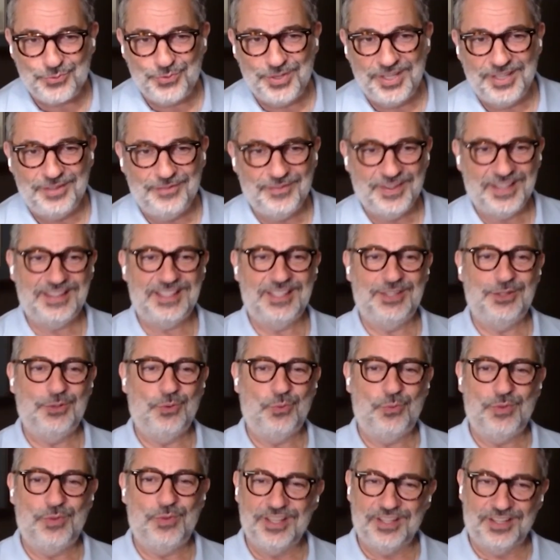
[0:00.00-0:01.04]
reinvented
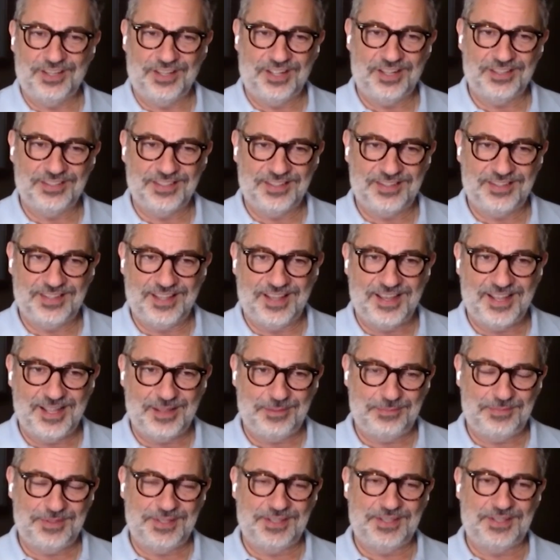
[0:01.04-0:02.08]
the wheel all the
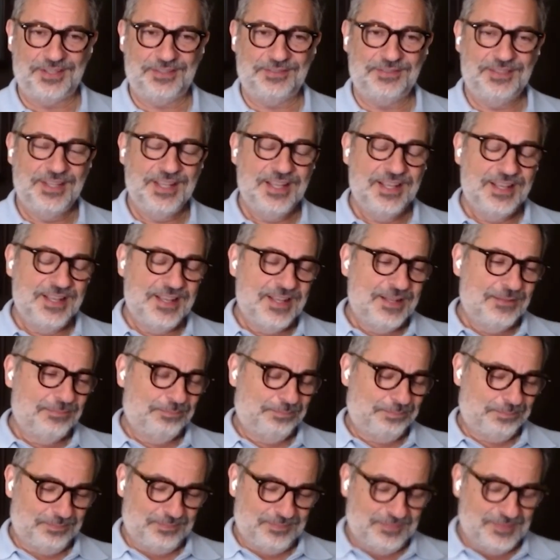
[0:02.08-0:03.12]
time.
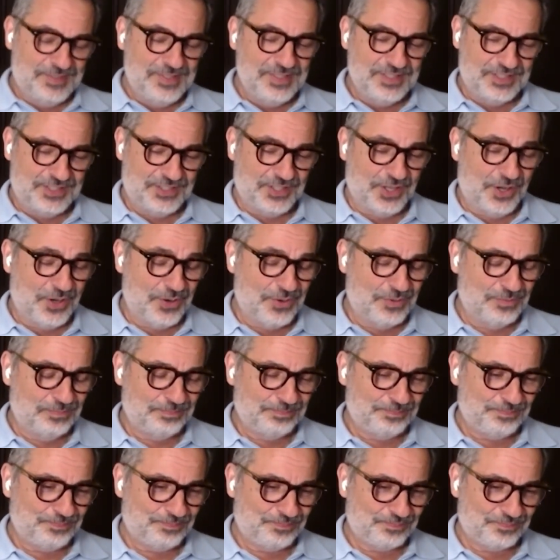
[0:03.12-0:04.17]

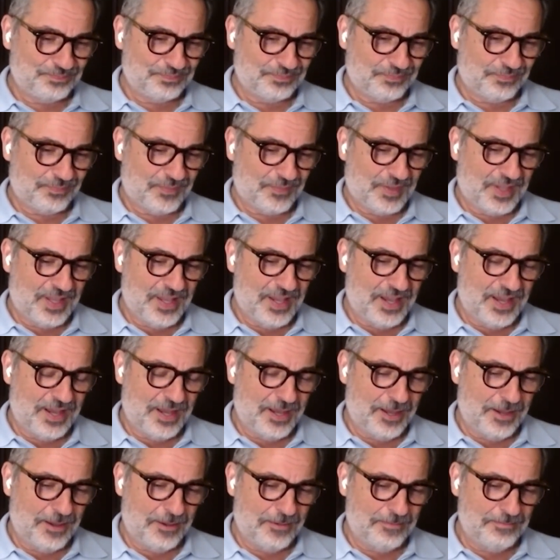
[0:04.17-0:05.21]
So,
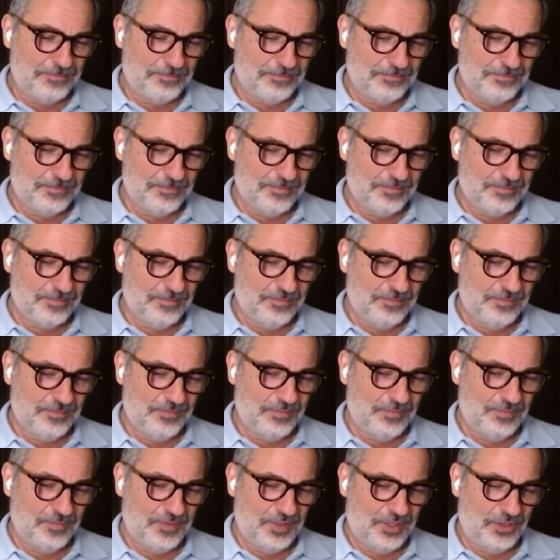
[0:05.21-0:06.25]
um,
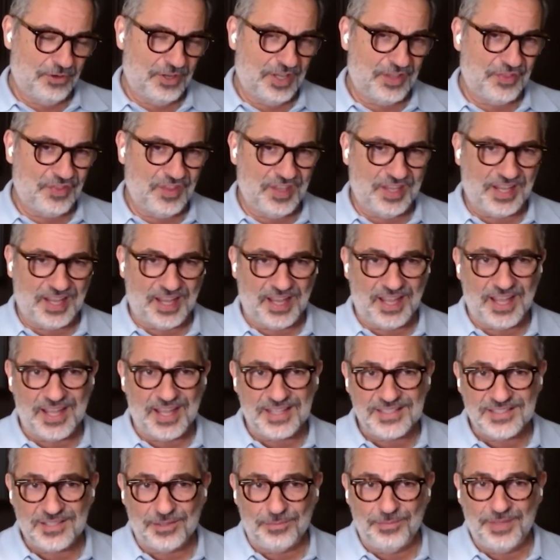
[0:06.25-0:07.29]
I think I
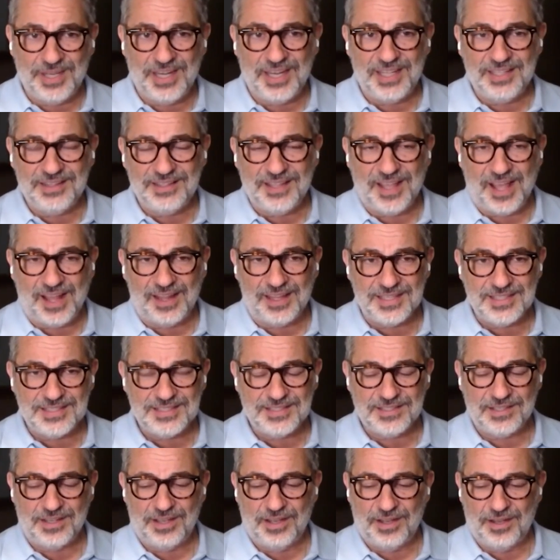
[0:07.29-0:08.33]
had some innate
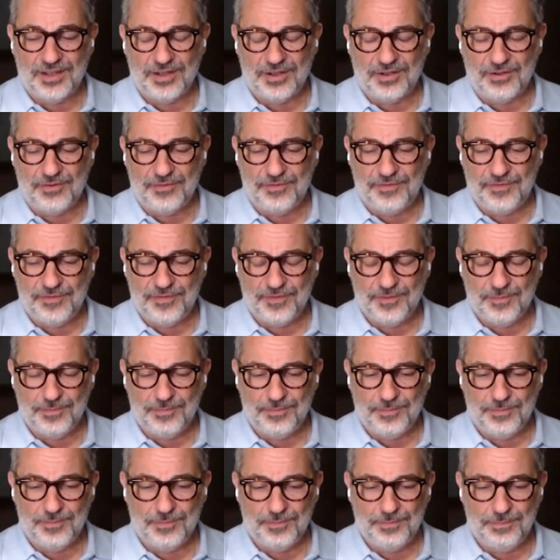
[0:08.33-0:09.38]
talents of
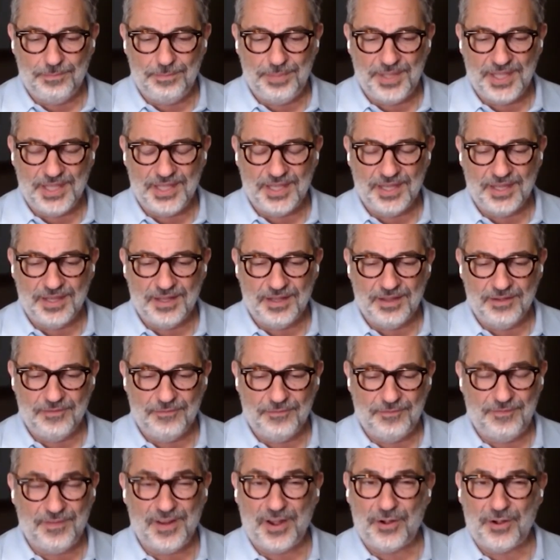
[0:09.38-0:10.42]
being
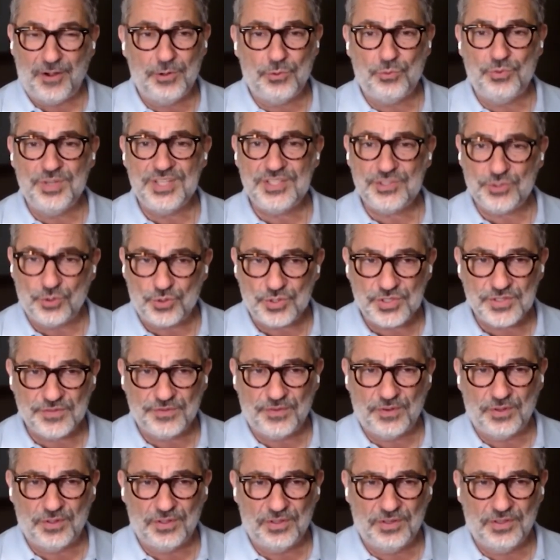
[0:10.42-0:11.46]
very
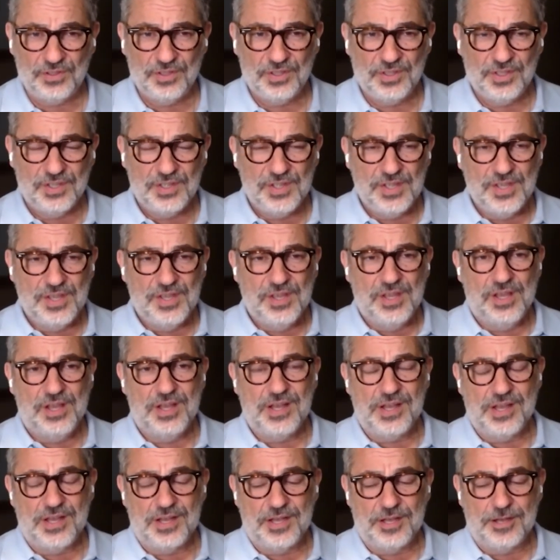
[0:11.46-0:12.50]
resourceful.
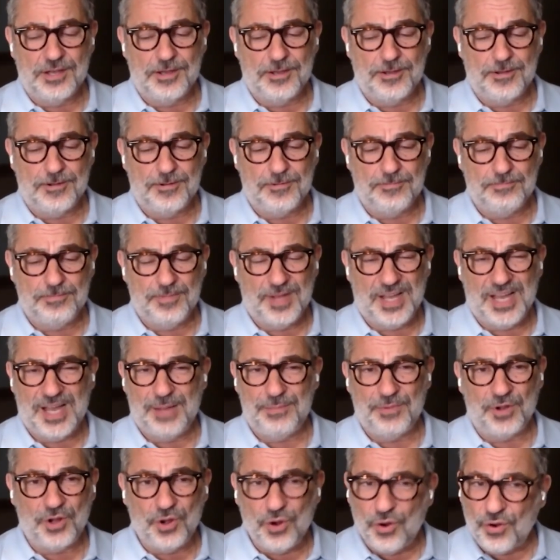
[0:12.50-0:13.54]
I'm
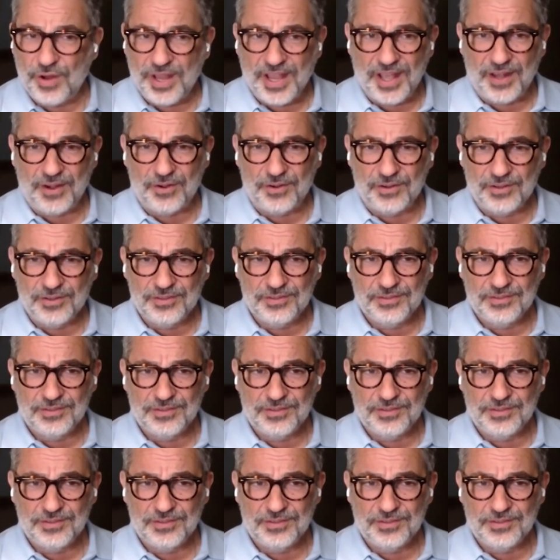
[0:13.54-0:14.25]
a go-getter.